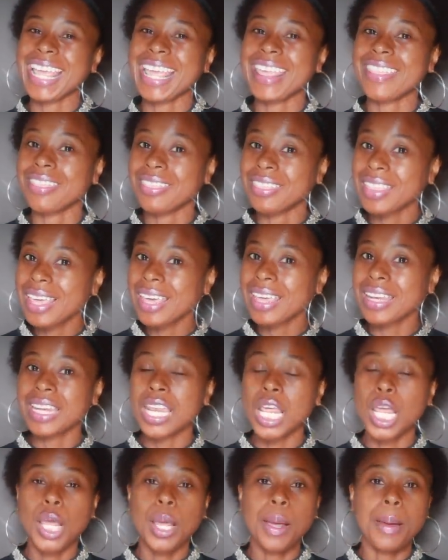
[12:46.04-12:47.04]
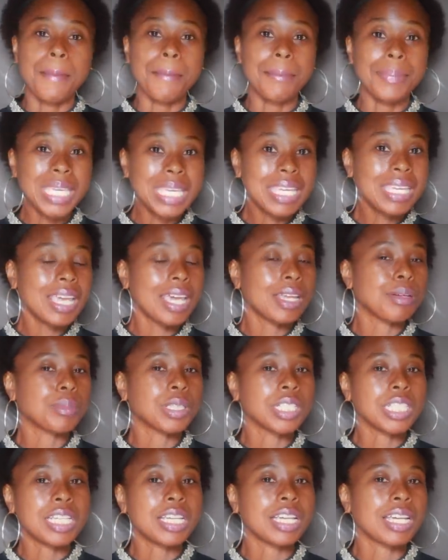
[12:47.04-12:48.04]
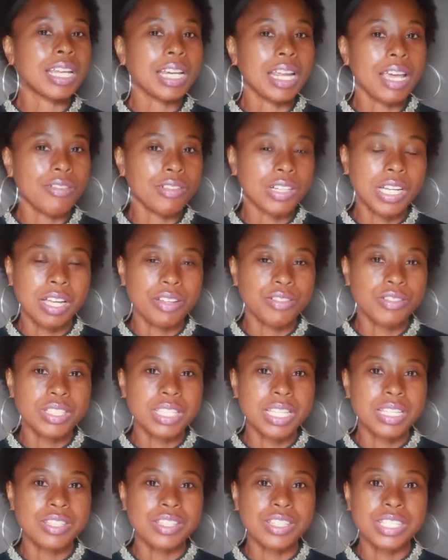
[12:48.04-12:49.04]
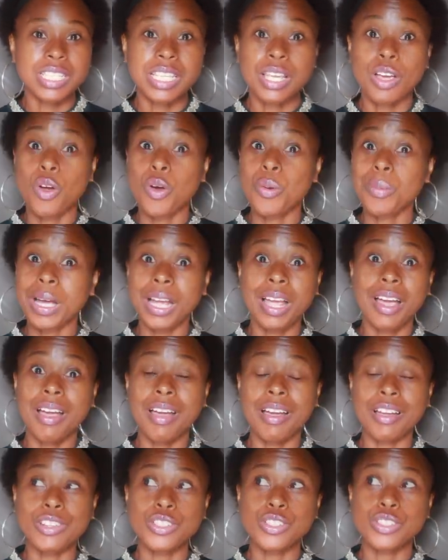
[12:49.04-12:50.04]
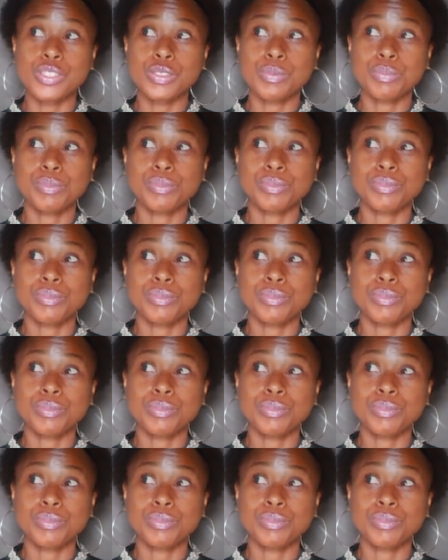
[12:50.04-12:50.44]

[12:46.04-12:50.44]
And then me and Malika got to have a conversation and say, oh my gosh,